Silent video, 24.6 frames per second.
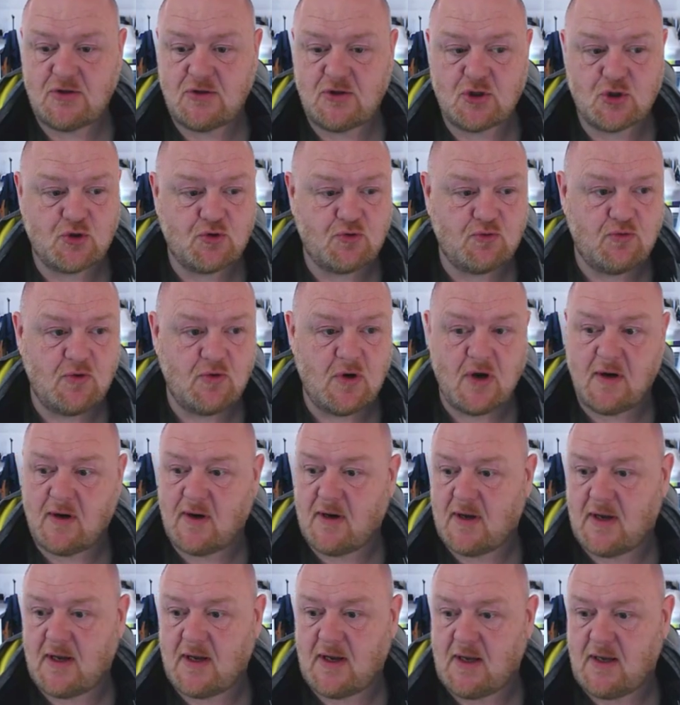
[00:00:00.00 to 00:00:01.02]

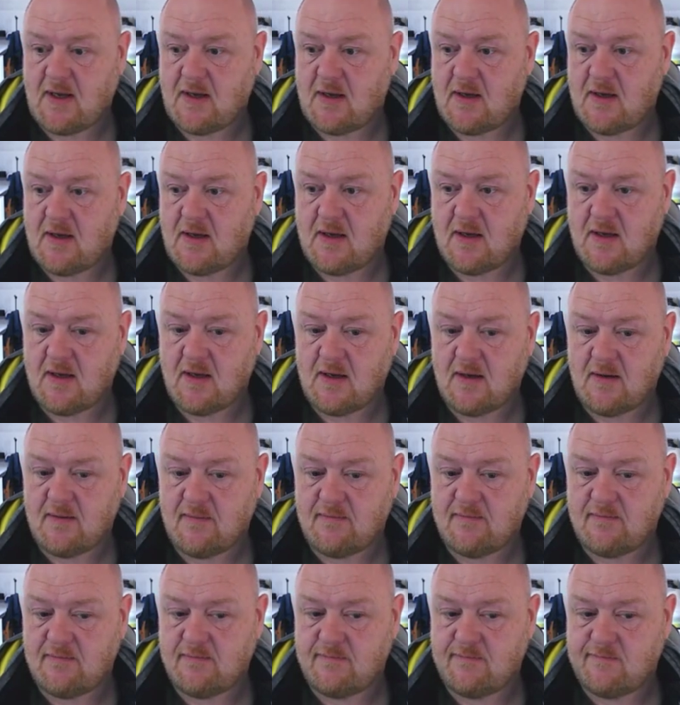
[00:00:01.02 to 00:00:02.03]
try a
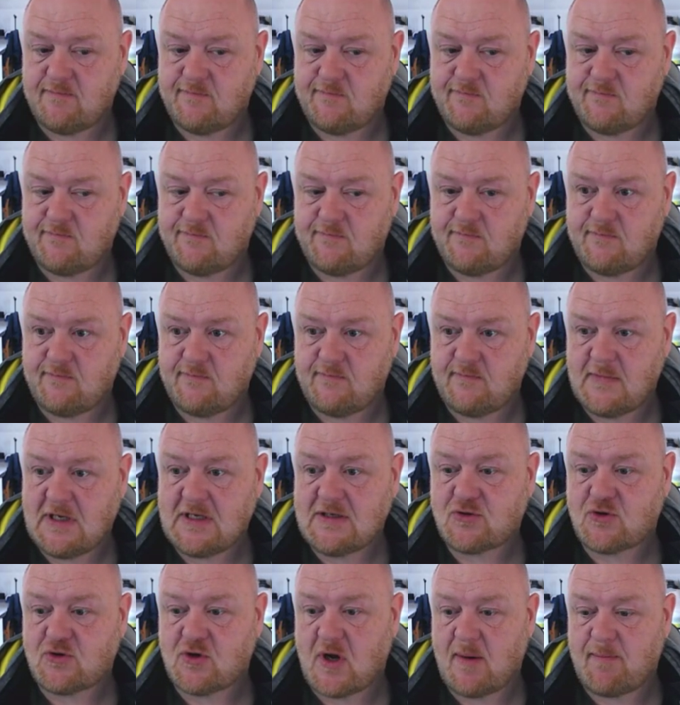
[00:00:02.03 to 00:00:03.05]

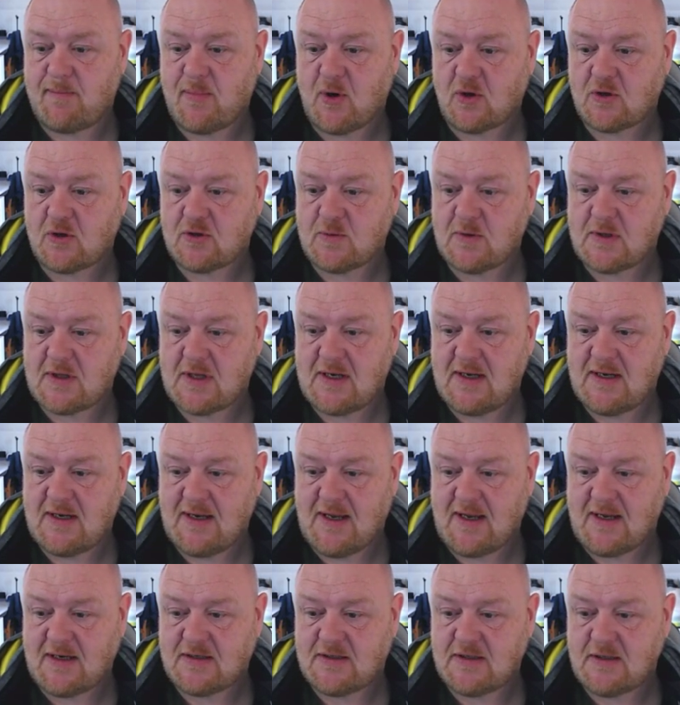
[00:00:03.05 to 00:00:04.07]
box with a
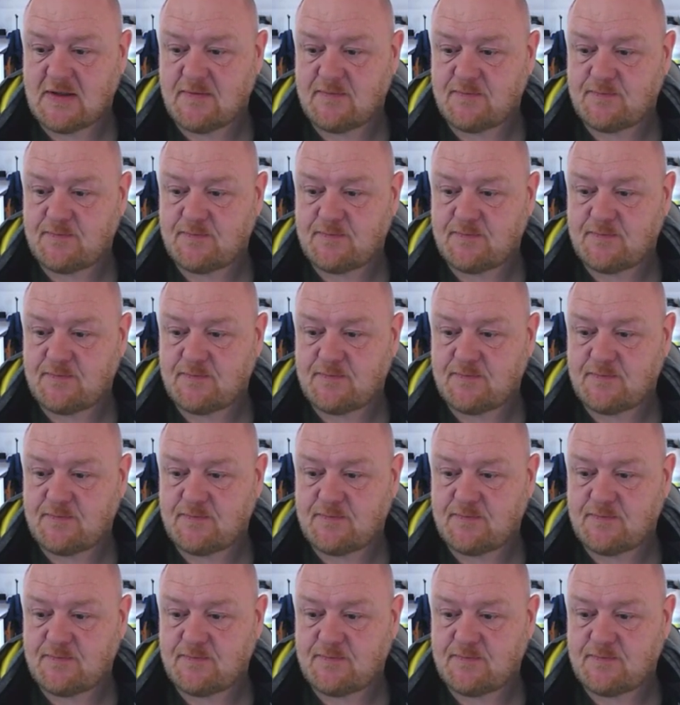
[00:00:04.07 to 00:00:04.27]
lid.